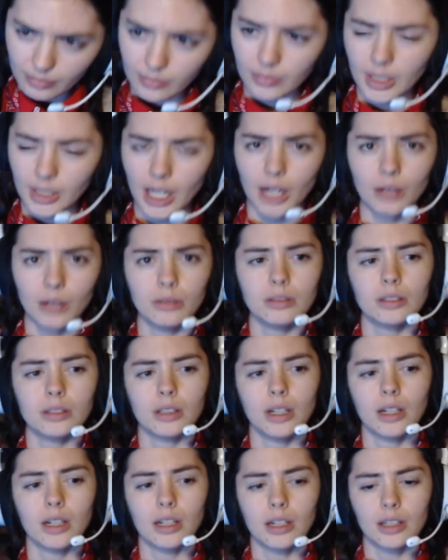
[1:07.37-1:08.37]
Now,
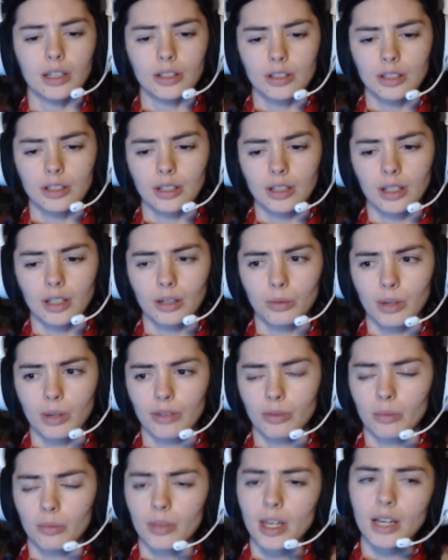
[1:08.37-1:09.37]
to cut away
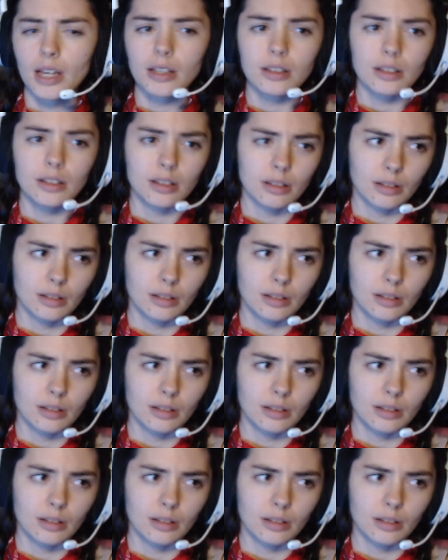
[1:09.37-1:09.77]
from that,